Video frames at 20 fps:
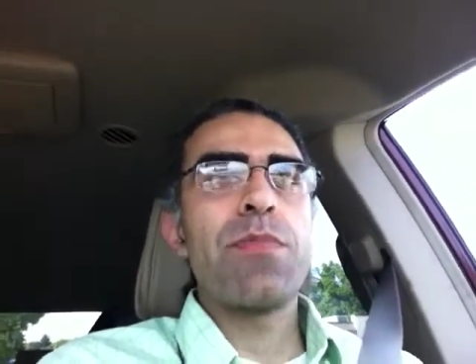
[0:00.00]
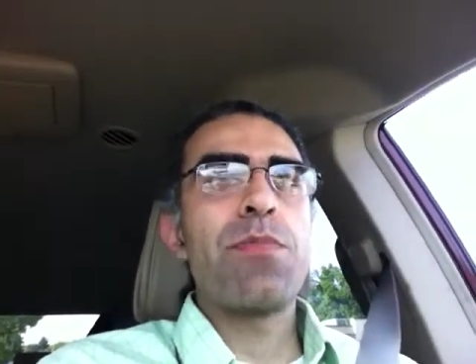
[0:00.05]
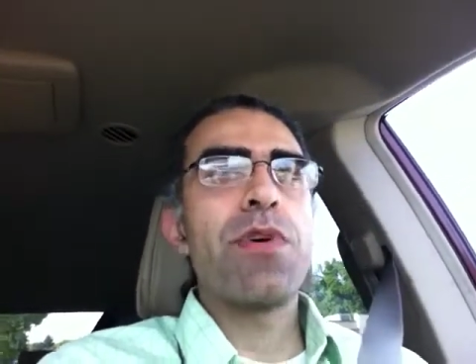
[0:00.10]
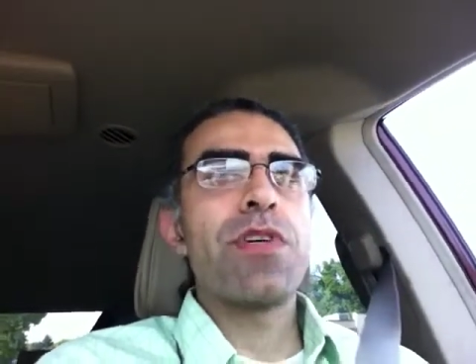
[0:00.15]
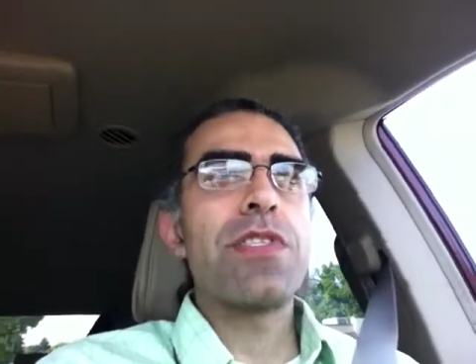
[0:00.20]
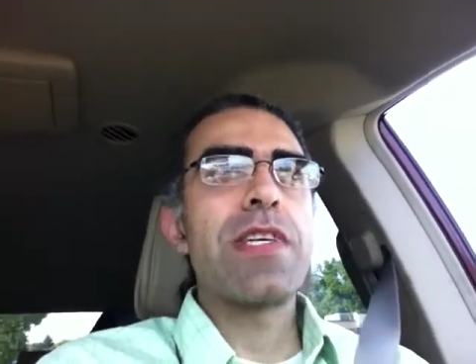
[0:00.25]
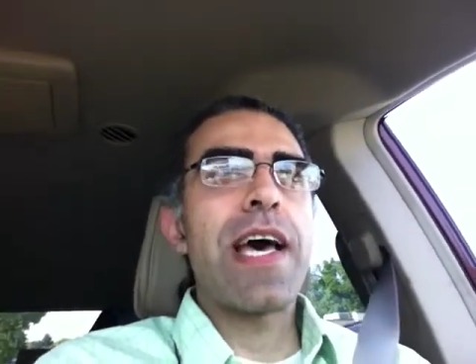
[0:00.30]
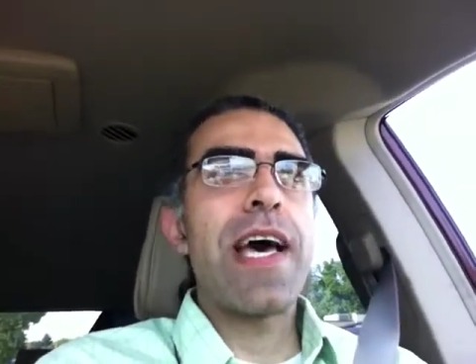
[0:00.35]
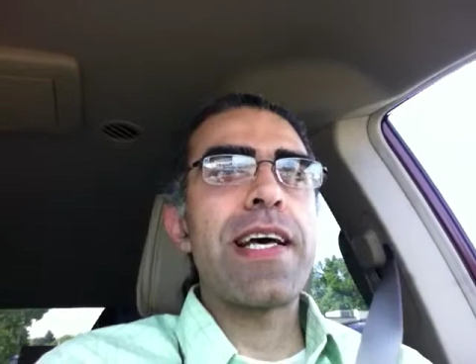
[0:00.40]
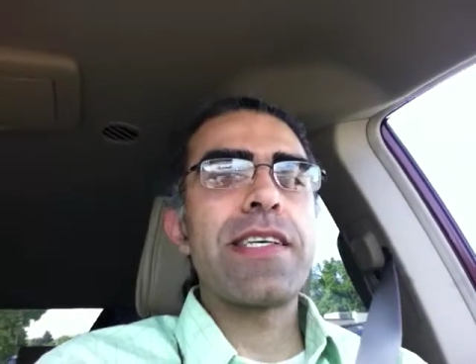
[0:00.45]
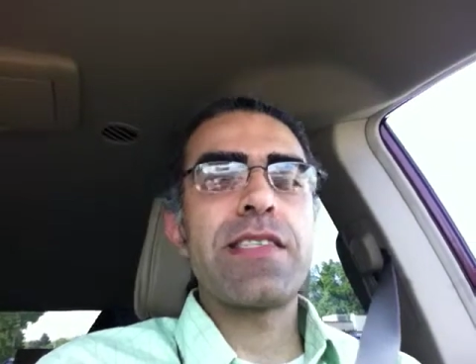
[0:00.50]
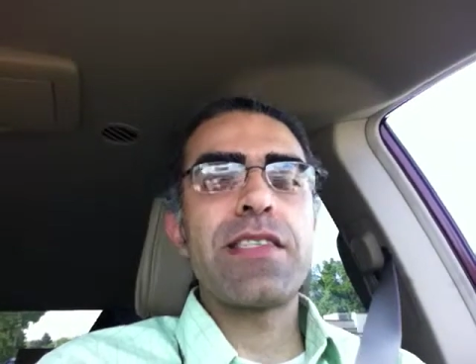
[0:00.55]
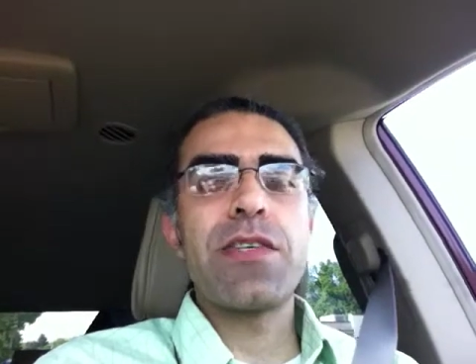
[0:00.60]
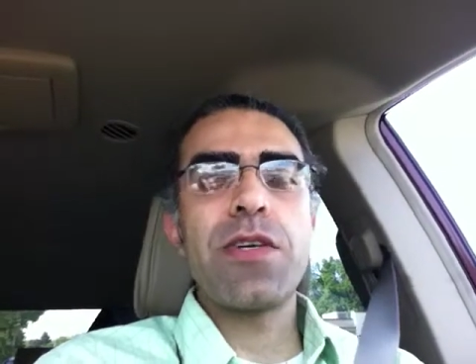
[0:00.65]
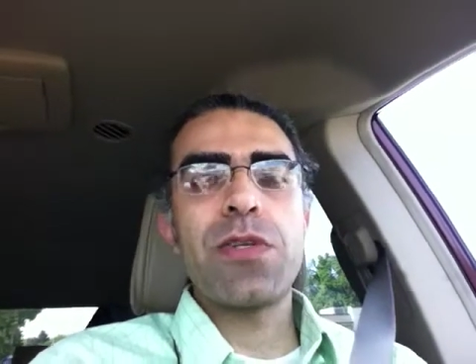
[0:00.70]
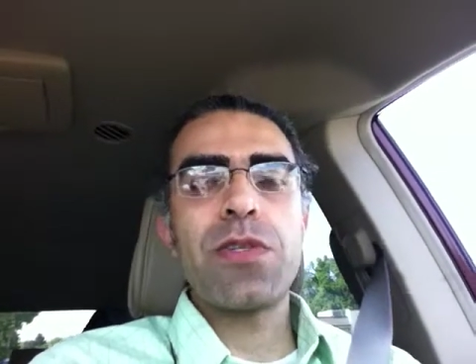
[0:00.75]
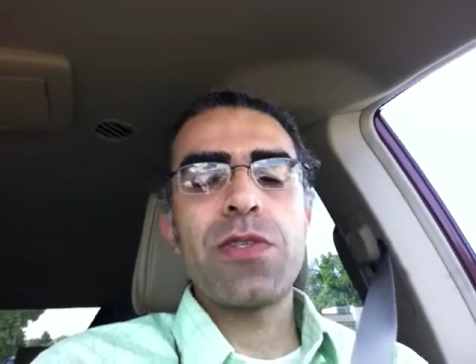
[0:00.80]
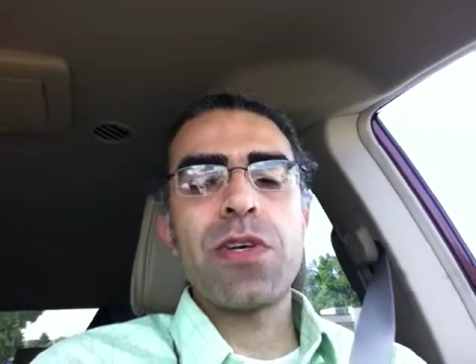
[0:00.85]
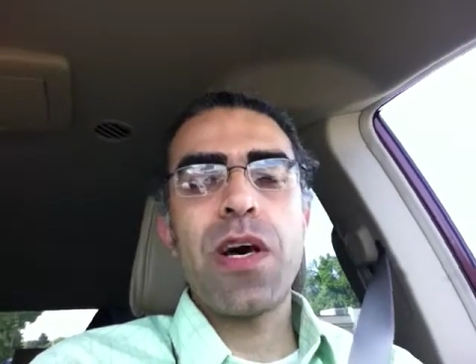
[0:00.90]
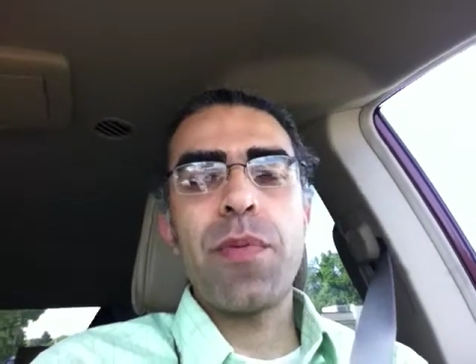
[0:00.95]
puts acid
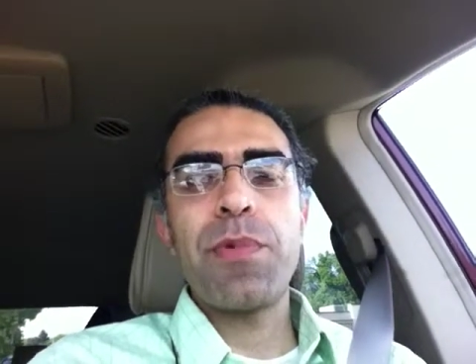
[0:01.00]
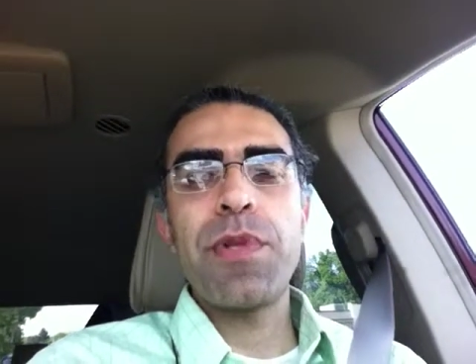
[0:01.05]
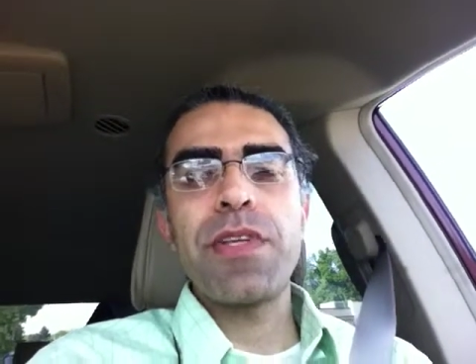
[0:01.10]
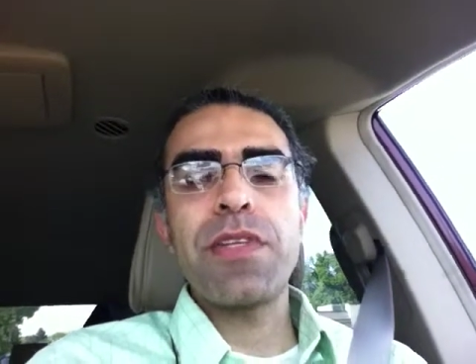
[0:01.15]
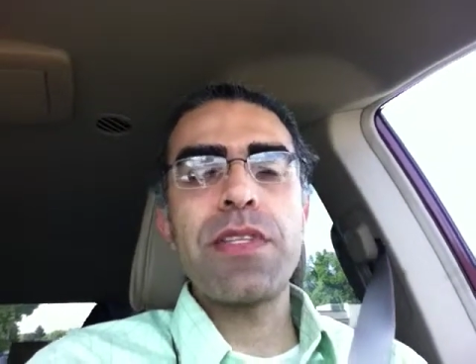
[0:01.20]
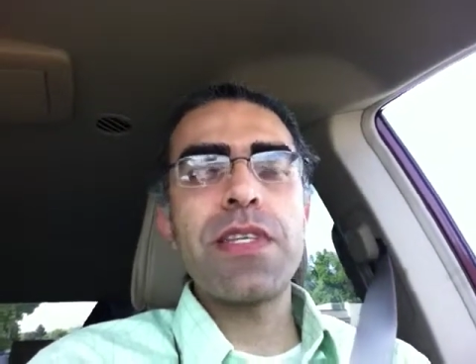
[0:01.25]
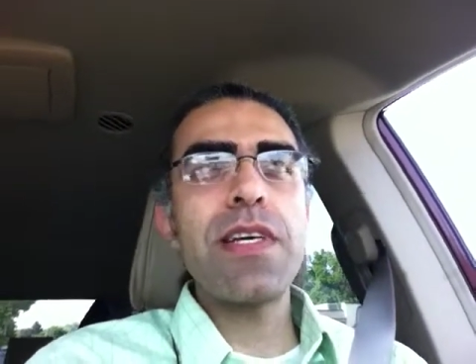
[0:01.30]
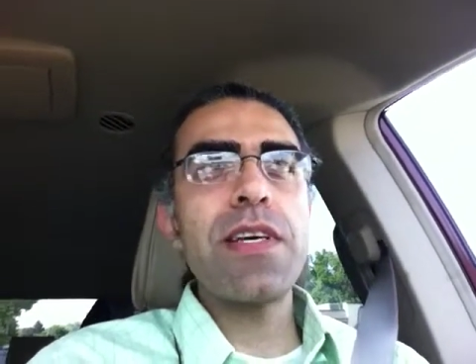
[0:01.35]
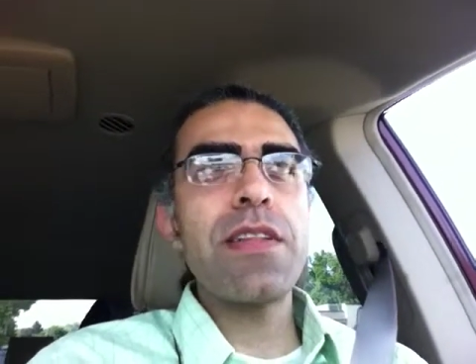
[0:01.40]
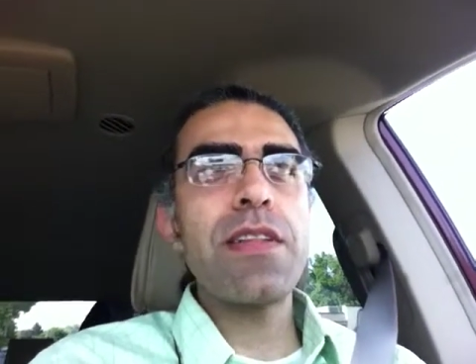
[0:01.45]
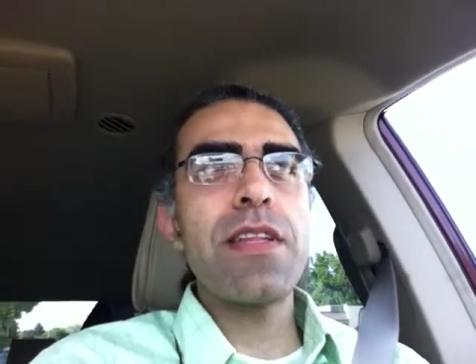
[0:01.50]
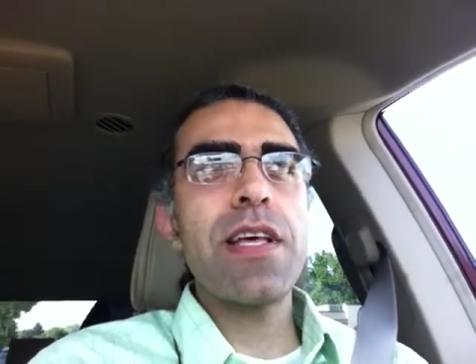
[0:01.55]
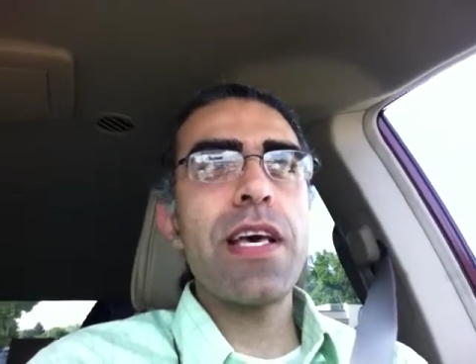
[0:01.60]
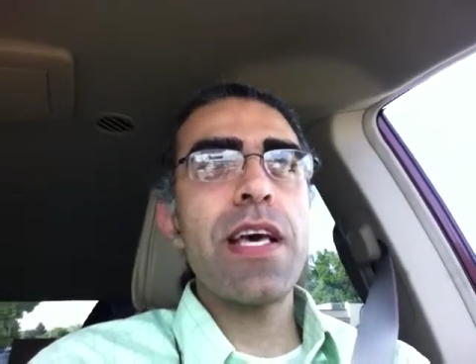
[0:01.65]
on top of the teeth,